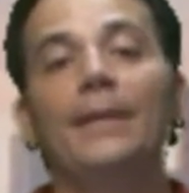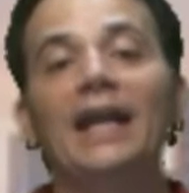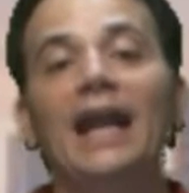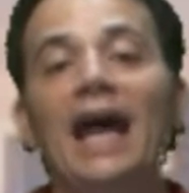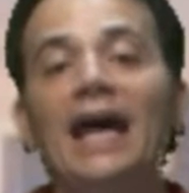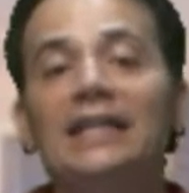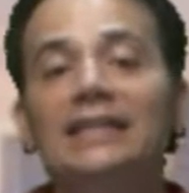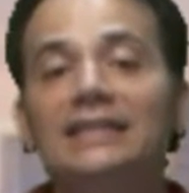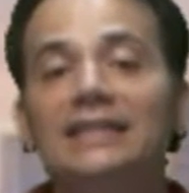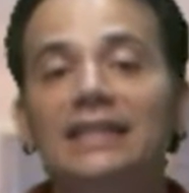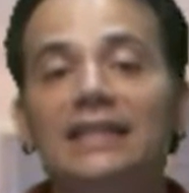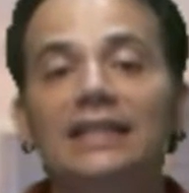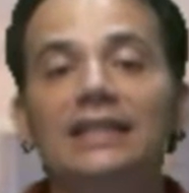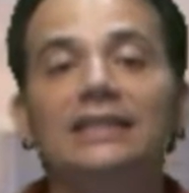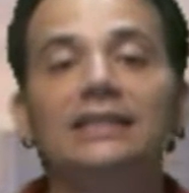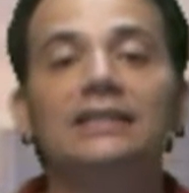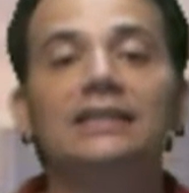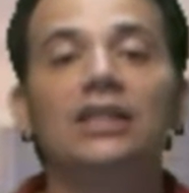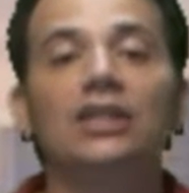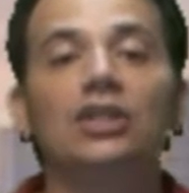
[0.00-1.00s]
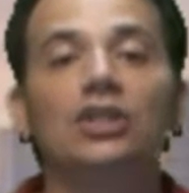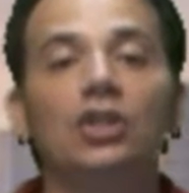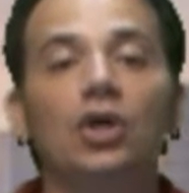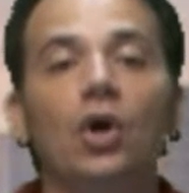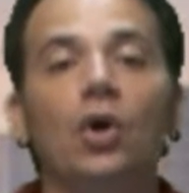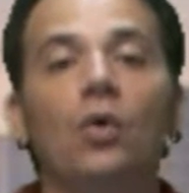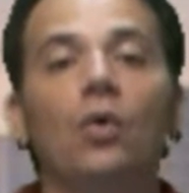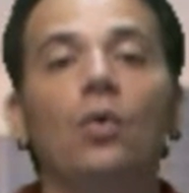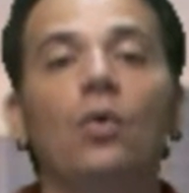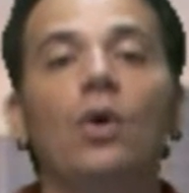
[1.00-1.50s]
But I didn't
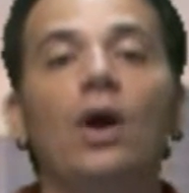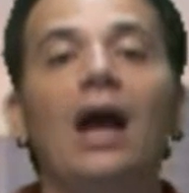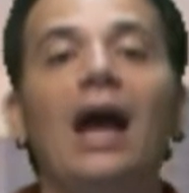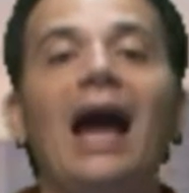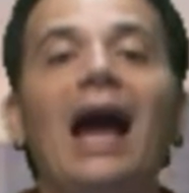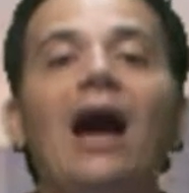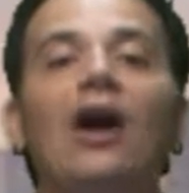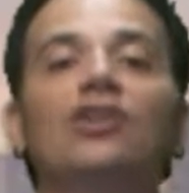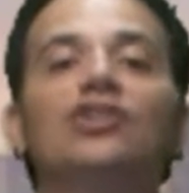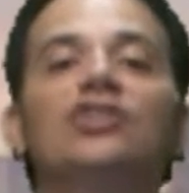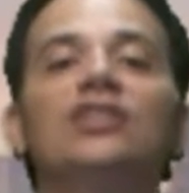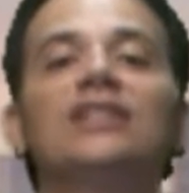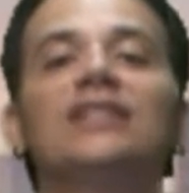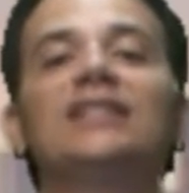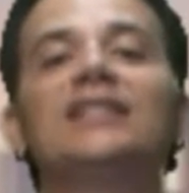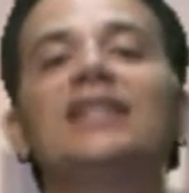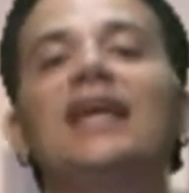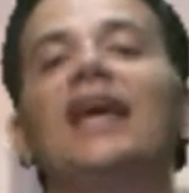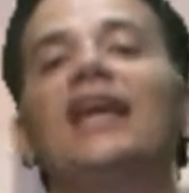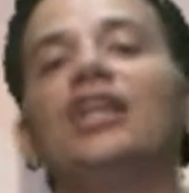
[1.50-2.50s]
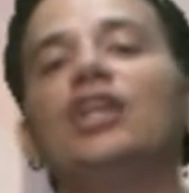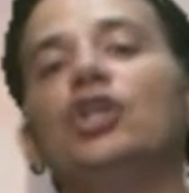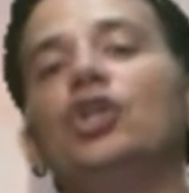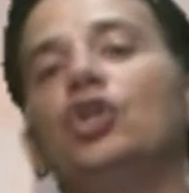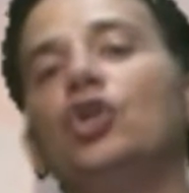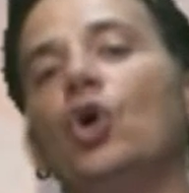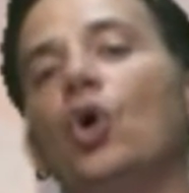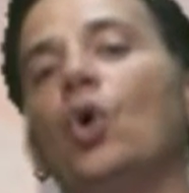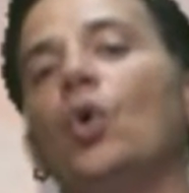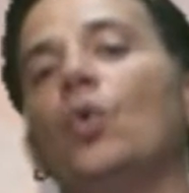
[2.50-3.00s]
know how to say
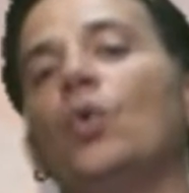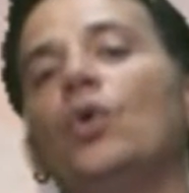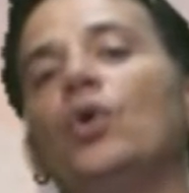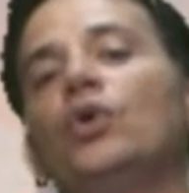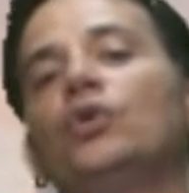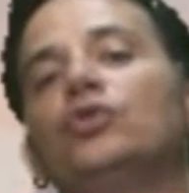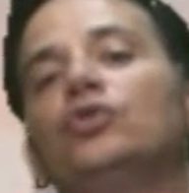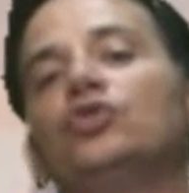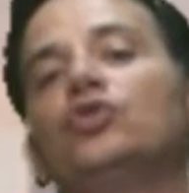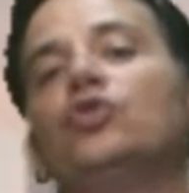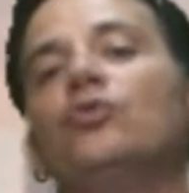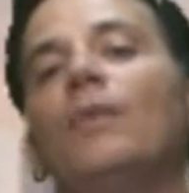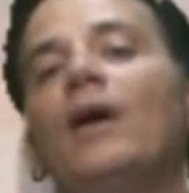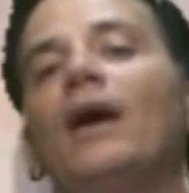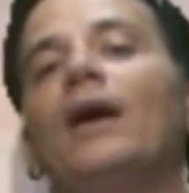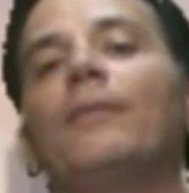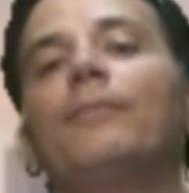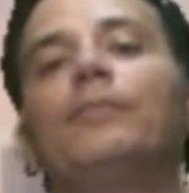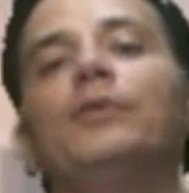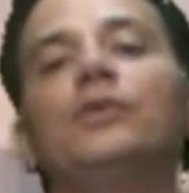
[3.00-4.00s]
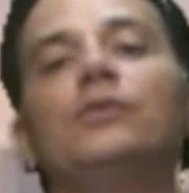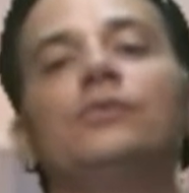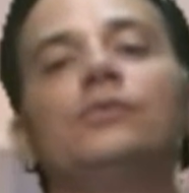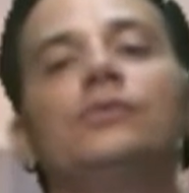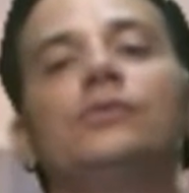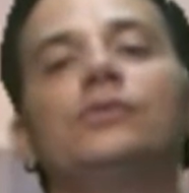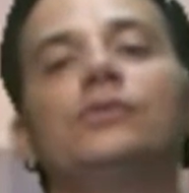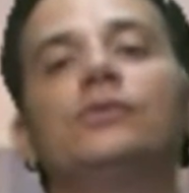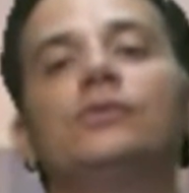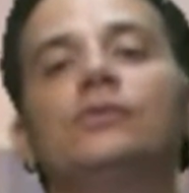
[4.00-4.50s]
no to my
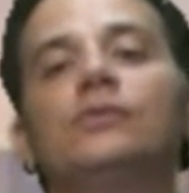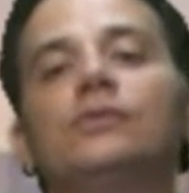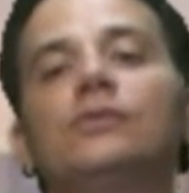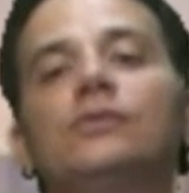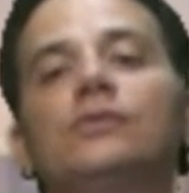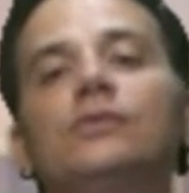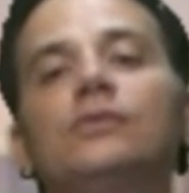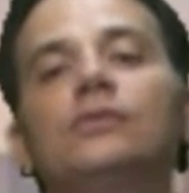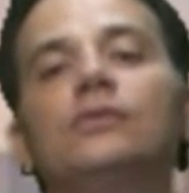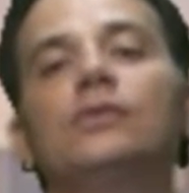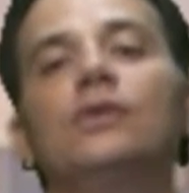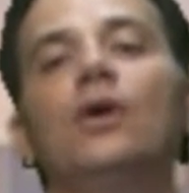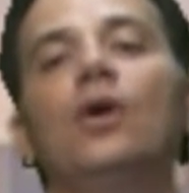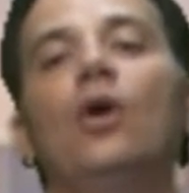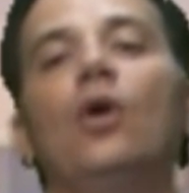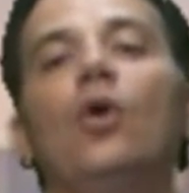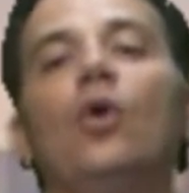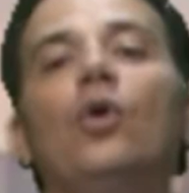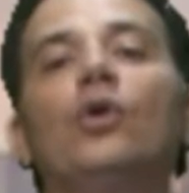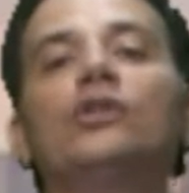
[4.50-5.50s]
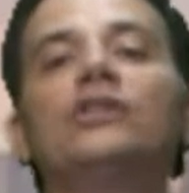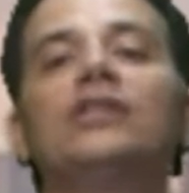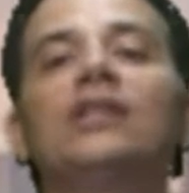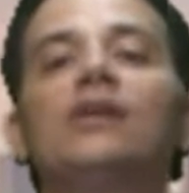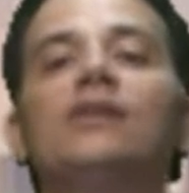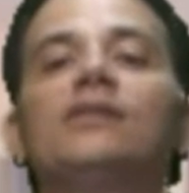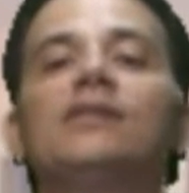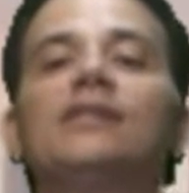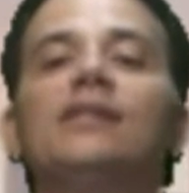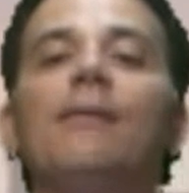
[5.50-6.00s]
abuse or
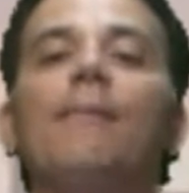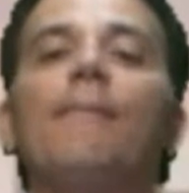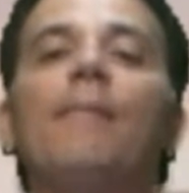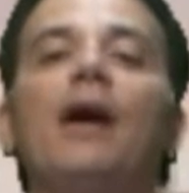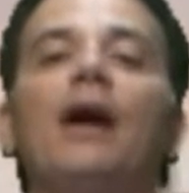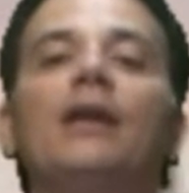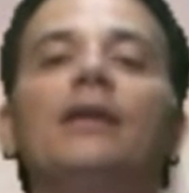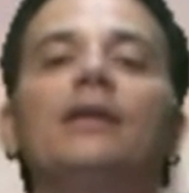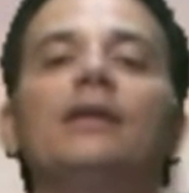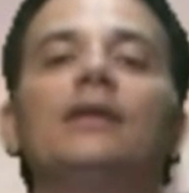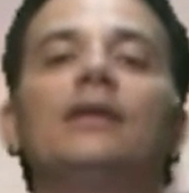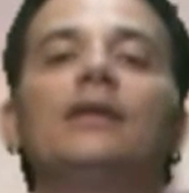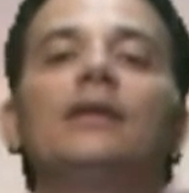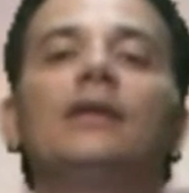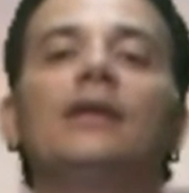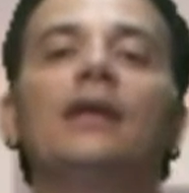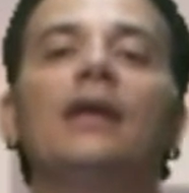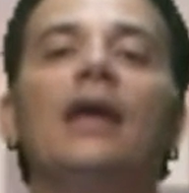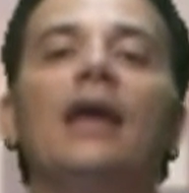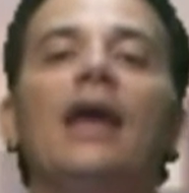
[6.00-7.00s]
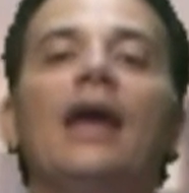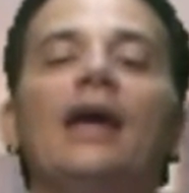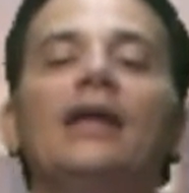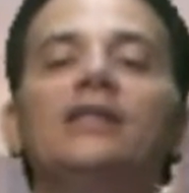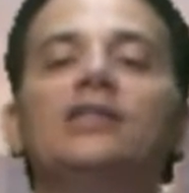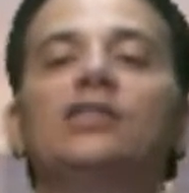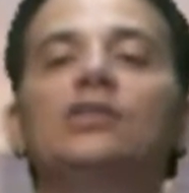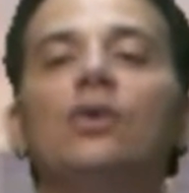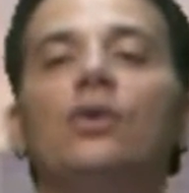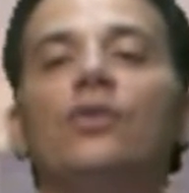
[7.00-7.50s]
tell somebody.
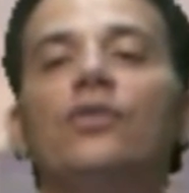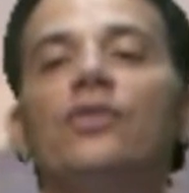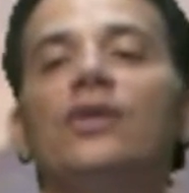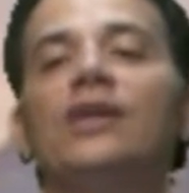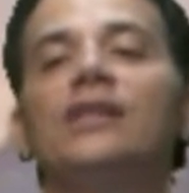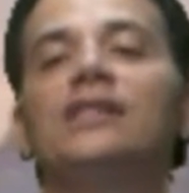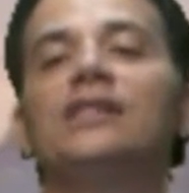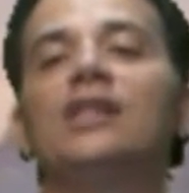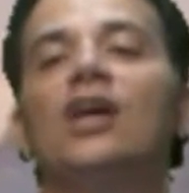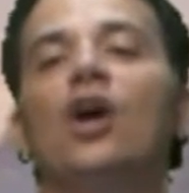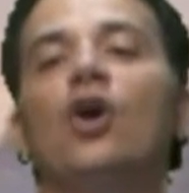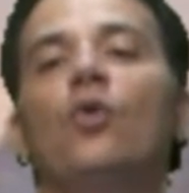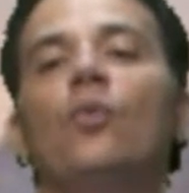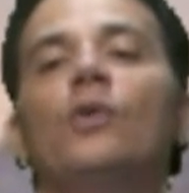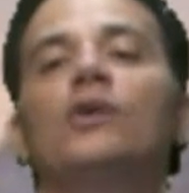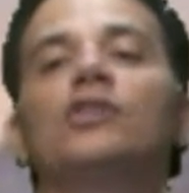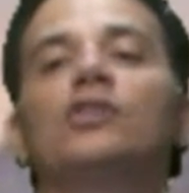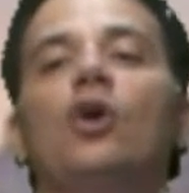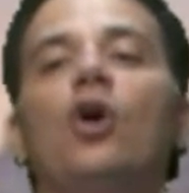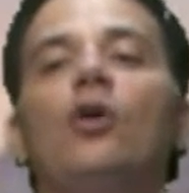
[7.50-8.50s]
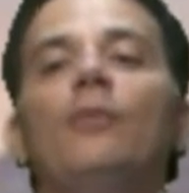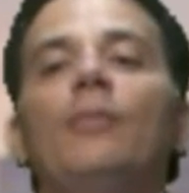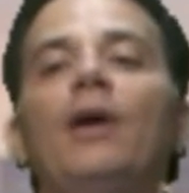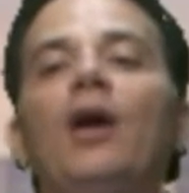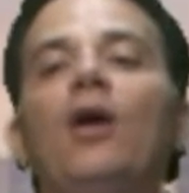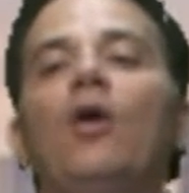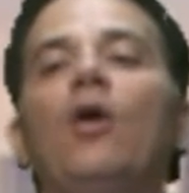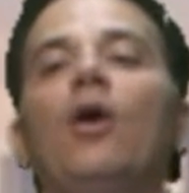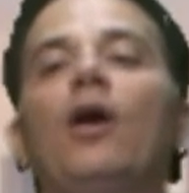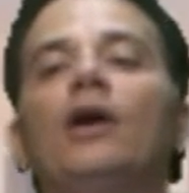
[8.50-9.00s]
And so this was on
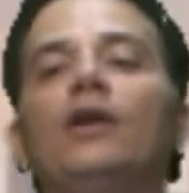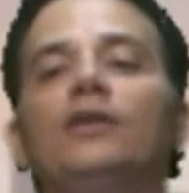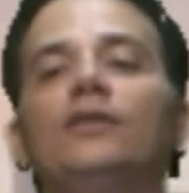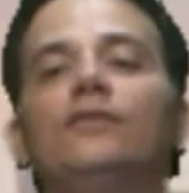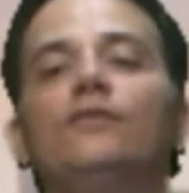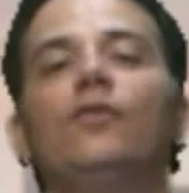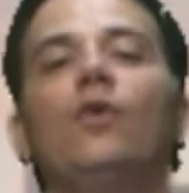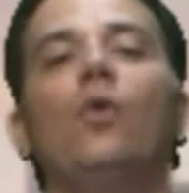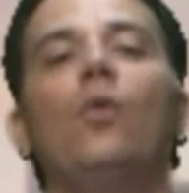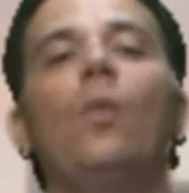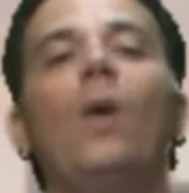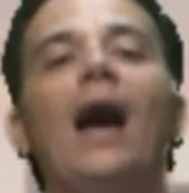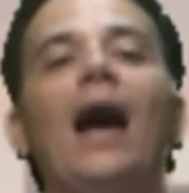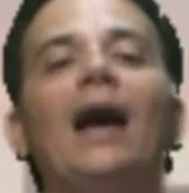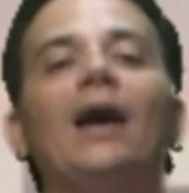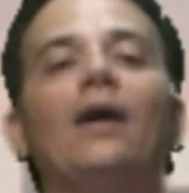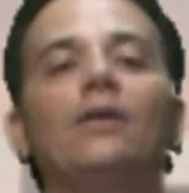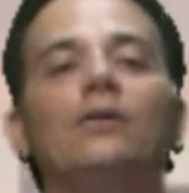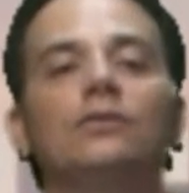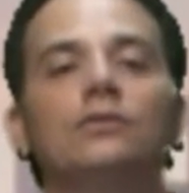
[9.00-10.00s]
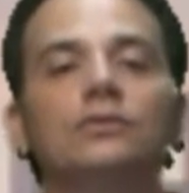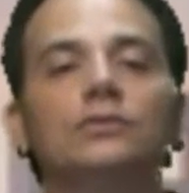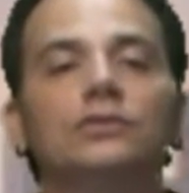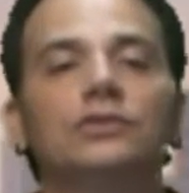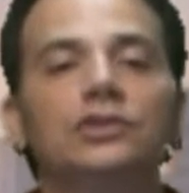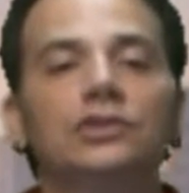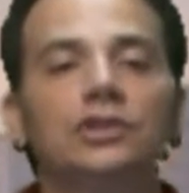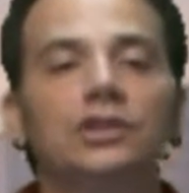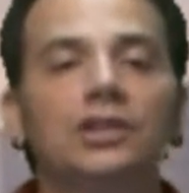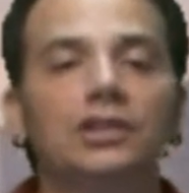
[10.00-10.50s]
my heart for a while,
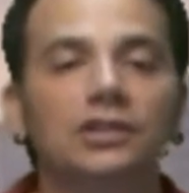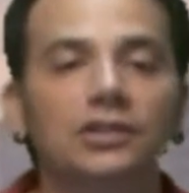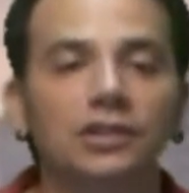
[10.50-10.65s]
she